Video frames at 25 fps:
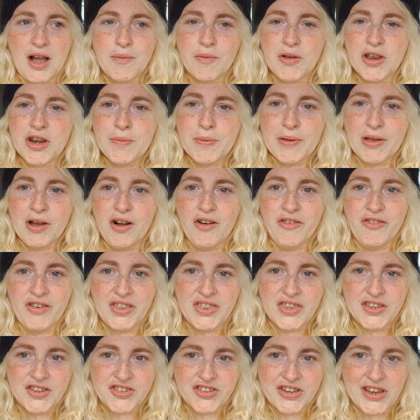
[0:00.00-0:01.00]
going to be off
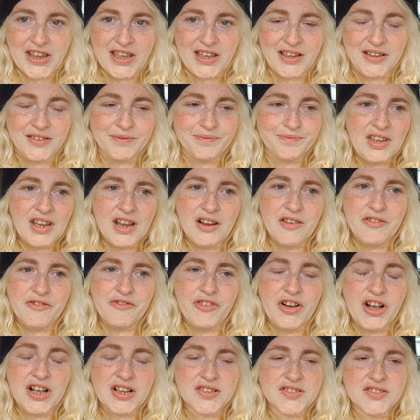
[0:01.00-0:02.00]
it this year.
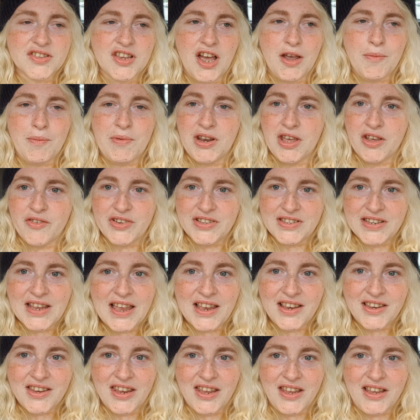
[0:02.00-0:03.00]
First time in over
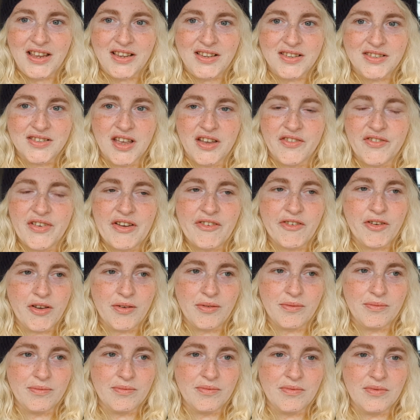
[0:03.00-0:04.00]
10 years I've
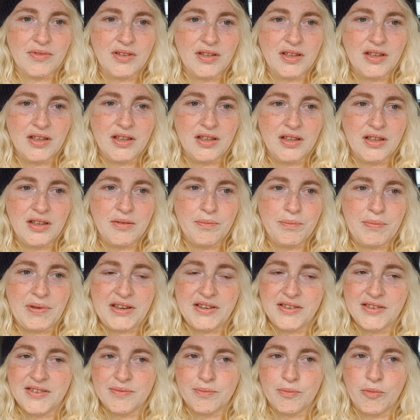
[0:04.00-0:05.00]
ever
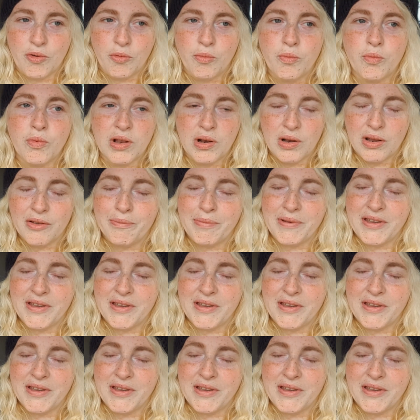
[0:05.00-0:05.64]
will have been